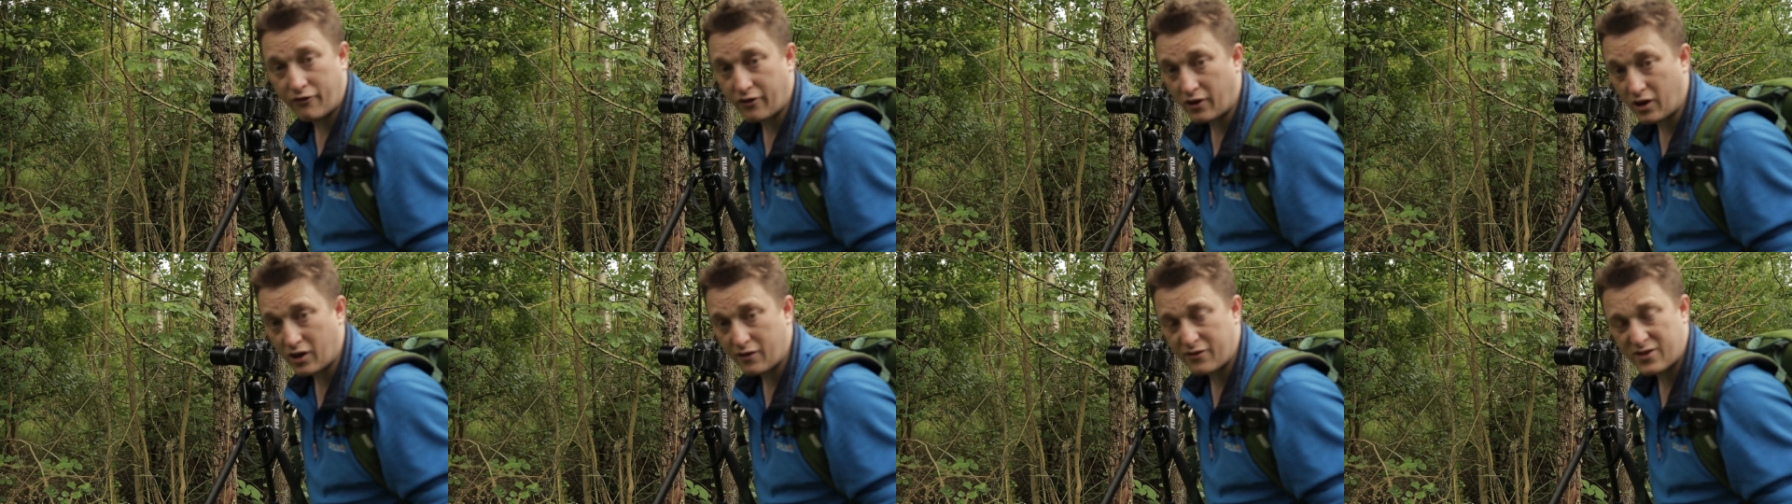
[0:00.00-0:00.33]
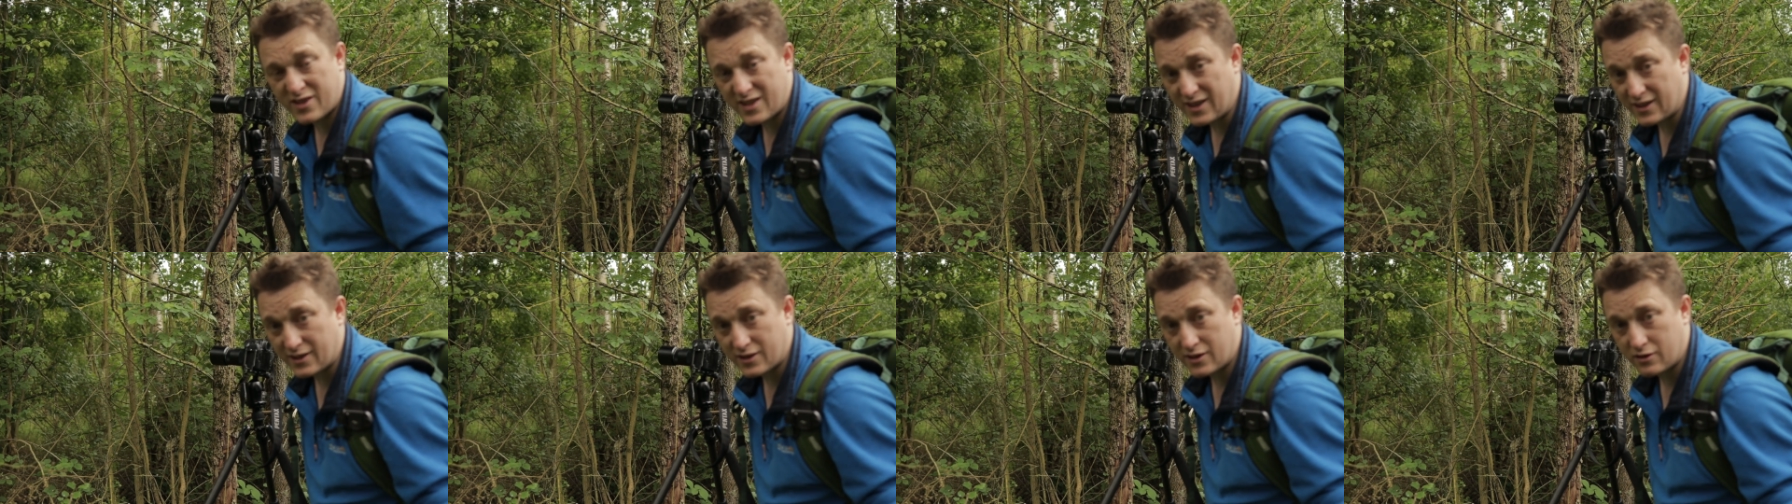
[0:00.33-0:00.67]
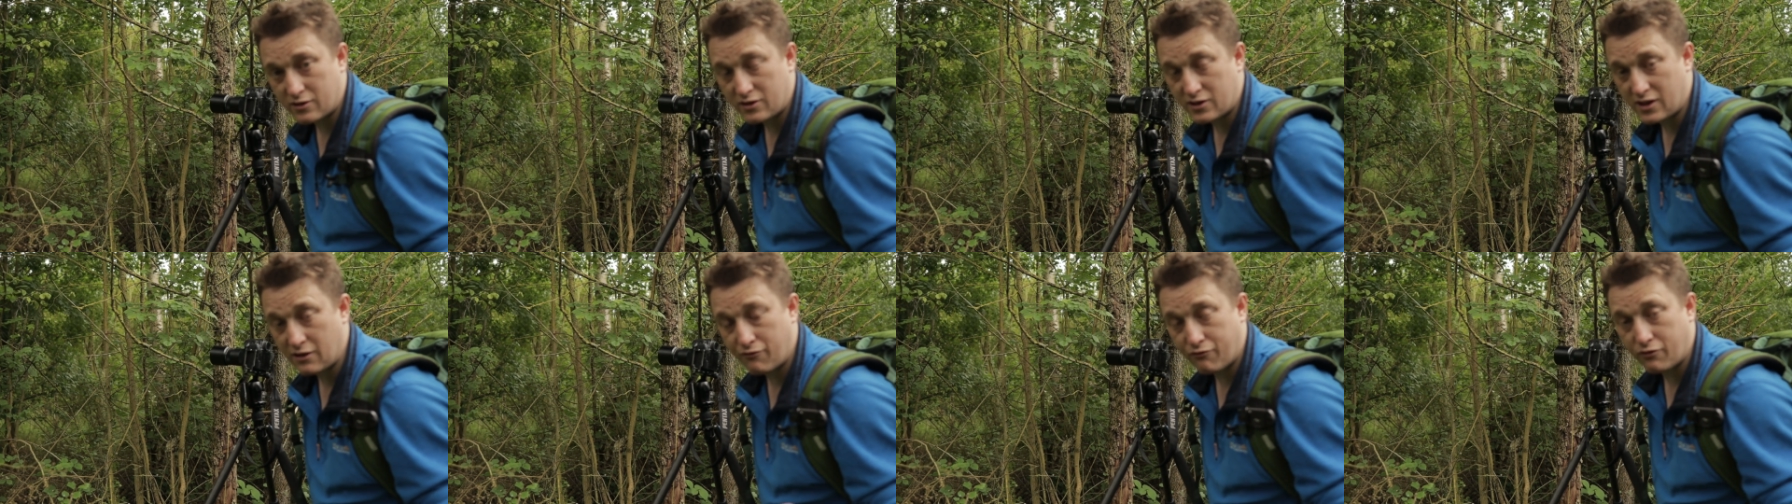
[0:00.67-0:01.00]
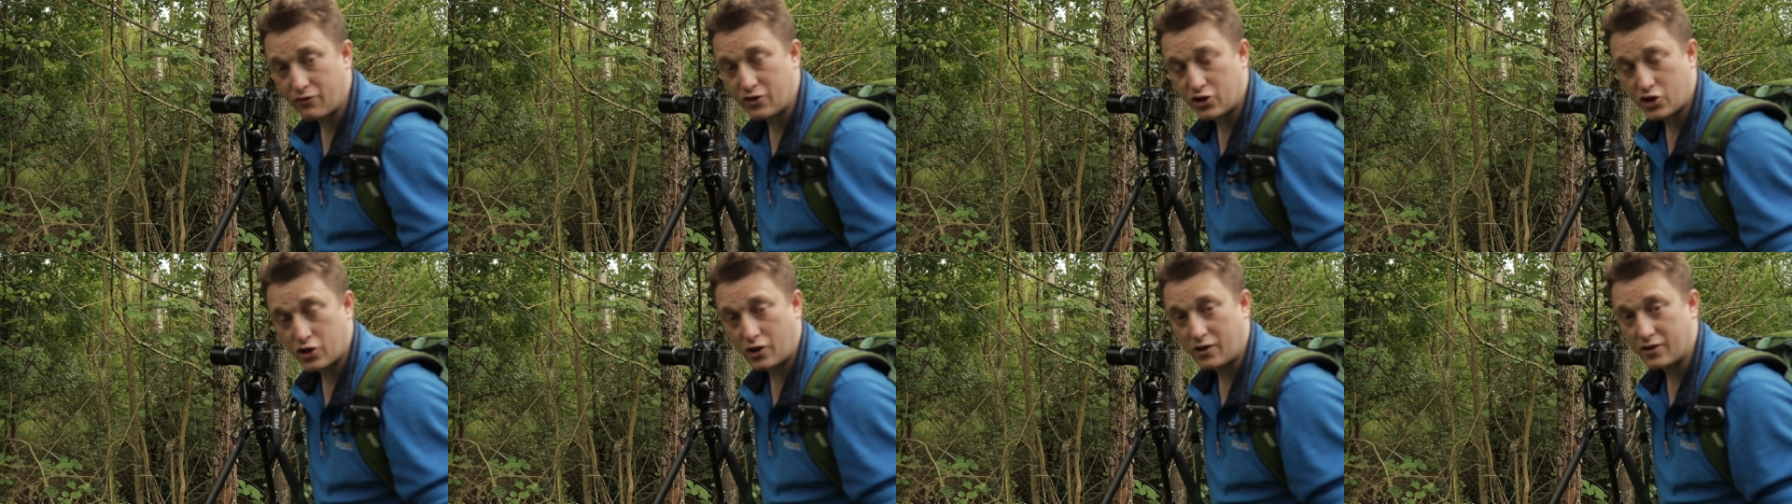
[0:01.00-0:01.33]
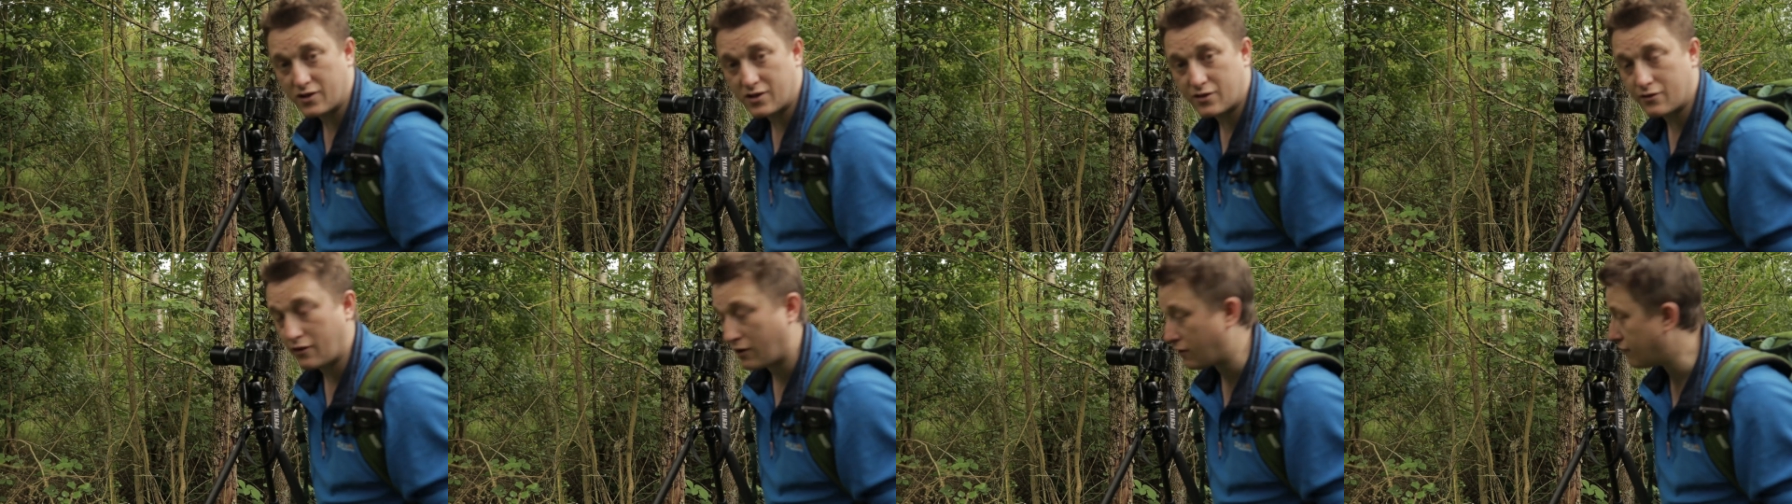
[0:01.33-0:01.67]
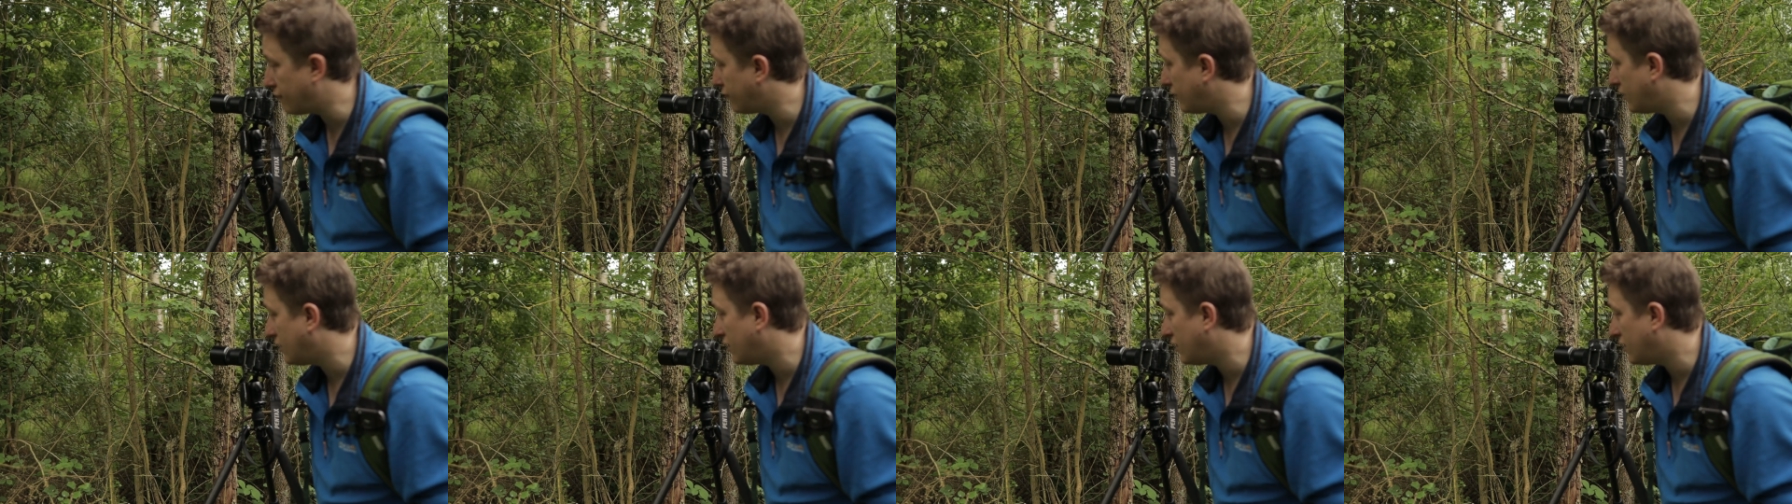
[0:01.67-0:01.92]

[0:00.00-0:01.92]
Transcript: 5, 6 different shots of